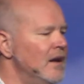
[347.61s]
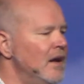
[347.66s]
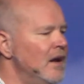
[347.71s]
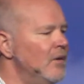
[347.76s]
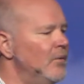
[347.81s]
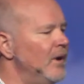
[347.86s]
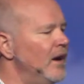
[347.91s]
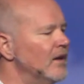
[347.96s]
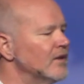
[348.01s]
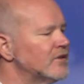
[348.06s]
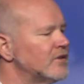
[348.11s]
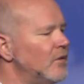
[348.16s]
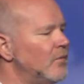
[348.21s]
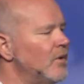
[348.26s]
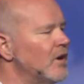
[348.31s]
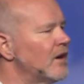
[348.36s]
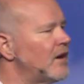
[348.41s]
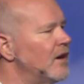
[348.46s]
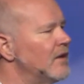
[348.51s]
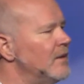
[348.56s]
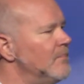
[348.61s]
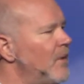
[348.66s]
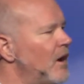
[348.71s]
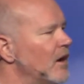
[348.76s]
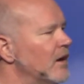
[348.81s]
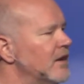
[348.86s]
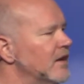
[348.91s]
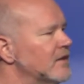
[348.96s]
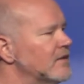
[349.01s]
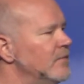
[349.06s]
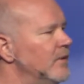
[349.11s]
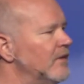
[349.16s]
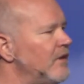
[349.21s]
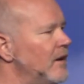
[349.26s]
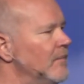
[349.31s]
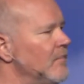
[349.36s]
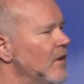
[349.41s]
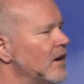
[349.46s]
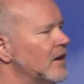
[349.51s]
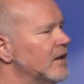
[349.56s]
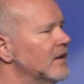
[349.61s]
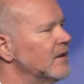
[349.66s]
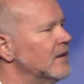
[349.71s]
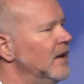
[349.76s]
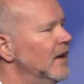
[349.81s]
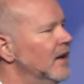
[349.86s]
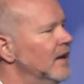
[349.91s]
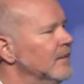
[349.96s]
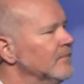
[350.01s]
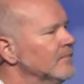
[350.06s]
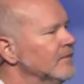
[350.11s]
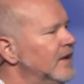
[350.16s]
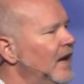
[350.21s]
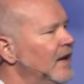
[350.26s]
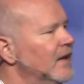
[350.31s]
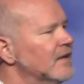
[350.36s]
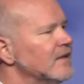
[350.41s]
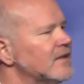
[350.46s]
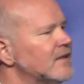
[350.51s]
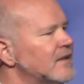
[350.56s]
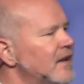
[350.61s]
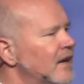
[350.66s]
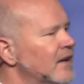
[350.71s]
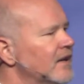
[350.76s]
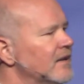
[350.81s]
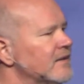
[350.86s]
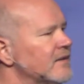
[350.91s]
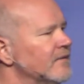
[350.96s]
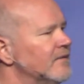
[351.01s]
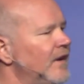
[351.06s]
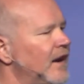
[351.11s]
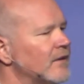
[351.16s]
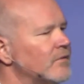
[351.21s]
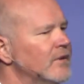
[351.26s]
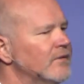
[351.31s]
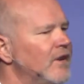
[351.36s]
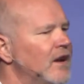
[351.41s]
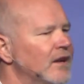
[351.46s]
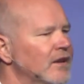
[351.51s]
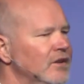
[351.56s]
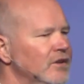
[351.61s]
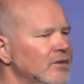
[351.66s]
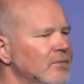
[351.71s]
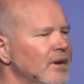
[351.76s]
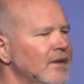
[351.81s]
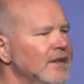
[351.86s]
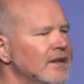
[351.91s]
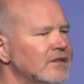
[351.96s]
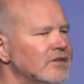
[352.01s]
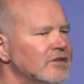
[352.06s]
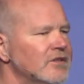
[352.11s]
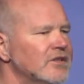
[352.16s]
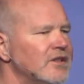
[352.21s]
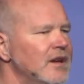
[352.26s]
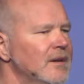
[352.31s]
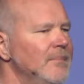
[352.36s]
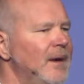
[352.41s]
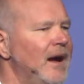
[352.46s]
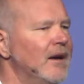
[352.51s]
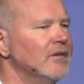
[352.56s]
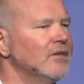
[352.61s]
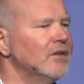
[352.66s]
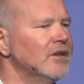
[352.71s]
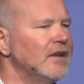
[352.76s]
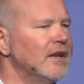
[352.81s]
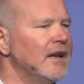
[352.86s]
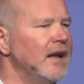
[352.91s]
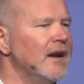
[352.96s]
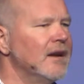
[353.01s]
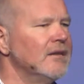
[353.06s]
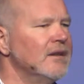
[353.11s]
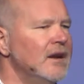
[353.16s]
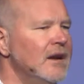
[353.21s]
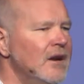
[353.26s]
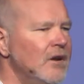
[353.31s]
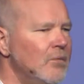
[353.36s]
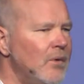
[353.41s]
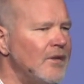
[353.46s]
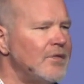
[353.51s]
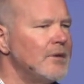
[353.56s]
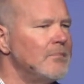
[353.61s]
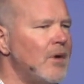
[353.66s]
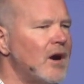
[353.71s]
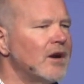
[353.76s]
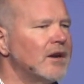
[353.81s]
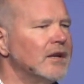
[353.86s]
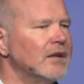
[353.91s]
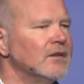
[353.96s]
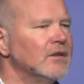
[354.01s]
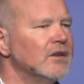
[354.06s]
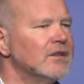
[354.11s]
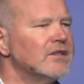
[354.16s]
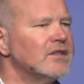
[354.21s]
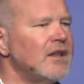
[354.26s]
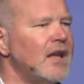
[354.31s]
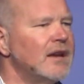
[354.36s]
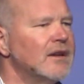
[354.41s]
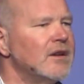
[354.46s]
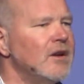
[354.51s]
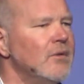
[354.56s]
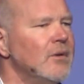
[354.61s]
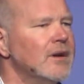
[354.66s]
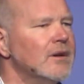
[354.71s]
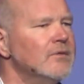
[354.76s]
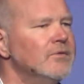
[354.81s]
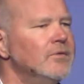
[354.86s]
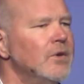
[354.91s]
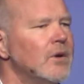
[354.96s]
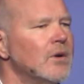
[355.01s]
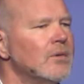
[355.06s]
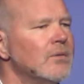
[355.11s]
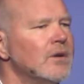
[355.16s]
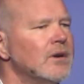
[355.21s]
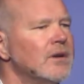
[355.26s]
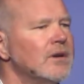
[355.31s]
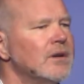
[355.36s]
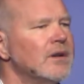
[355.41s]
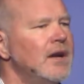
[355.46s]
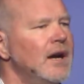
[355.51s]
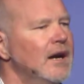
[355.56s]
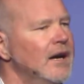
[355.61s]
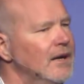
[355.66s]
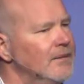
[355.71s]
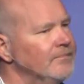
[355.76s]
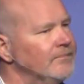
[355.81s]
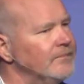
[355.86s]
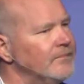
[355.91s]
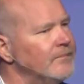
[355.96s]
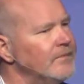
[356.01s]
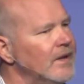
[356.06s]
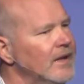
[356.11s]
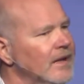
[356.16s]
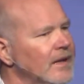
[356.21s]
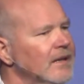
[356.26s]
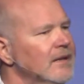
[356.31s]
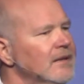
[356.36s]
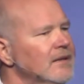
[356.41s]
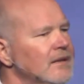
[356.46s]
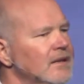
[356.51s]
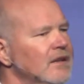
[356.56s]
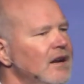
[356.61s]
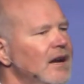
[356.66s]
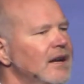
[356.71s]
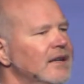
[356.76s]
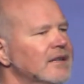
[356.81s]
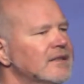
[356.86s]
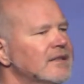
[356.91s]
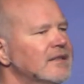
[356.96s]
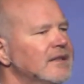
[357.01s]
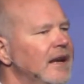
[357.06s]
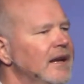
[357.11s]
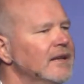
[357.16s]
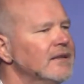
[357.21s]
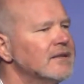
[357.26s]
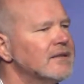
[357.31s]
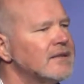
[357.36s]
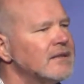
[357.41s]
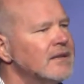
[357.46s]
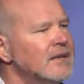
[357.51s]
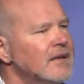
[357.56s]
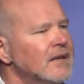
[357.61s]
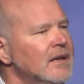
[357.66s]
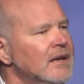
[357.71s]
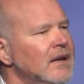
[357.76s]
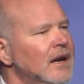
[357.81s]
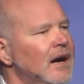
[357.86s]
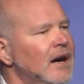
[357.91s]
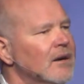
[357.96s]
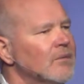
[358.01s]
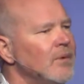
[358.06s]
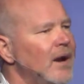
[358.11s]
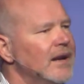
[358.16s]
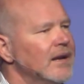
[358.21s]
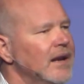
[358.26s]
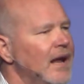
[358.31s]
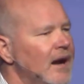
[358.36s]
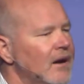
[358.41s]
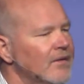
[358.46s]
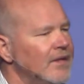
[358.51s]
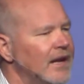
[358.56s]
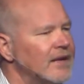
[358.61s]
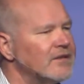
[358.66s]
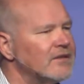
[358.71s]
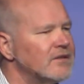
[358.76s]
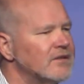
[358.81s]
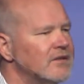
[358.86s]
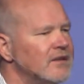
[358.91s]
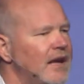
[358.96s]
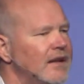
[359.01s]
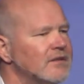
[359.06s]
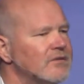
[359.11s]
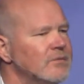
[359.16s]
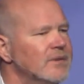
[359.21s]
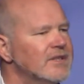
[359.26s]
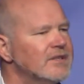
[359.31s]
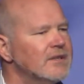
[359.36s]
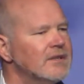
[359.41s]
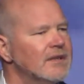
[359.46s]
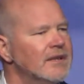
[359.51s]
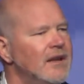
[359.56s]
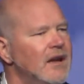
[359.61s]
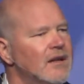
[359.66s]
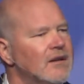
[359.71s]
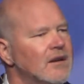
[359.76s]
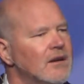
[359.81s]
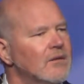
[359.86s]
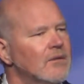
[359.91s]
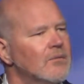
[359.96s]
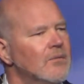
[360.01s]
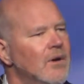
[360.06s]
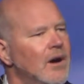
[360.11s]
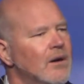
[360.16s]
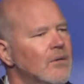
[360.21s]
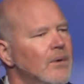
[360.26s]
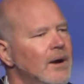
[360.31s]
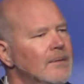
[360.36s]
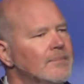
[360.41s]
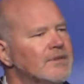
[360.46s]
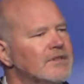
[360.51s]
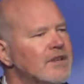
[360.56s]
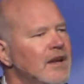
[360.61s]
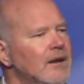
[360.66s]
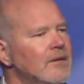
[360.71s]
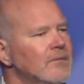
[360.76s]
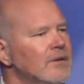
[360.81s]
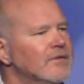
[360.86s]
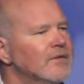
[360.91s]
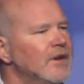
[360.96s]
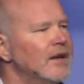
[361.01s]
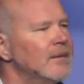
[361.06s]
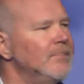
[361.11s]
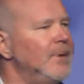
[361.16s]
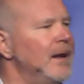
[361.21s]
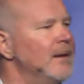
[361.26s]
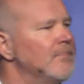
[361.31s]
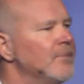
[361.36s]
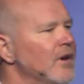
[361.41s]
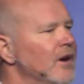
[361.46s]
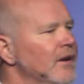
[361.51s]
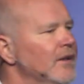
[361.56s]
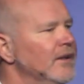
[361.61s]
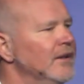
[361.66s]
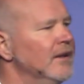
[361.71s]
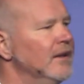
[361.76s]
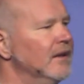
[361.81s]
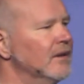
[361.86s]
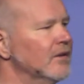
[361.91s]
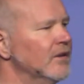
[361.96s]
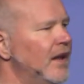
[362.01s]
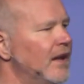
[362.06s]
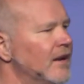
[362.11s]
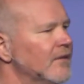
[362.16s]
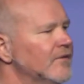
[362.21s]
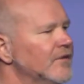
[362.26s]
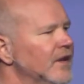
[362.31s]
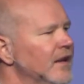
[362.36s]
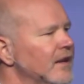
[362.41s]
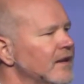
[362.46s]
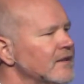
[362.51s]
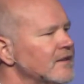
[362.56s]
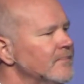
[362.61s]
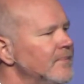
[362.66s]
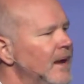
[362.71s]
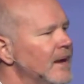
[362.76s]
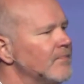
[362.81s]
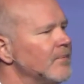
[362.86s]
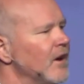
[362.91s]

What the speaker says: We also work on the markets. We've got market data studies. In fact, we've got a new one that's just come out looking at what the market looks like going forward in the United States right now, and that's recently on our website. We've got a paper on Internet of Things, a paper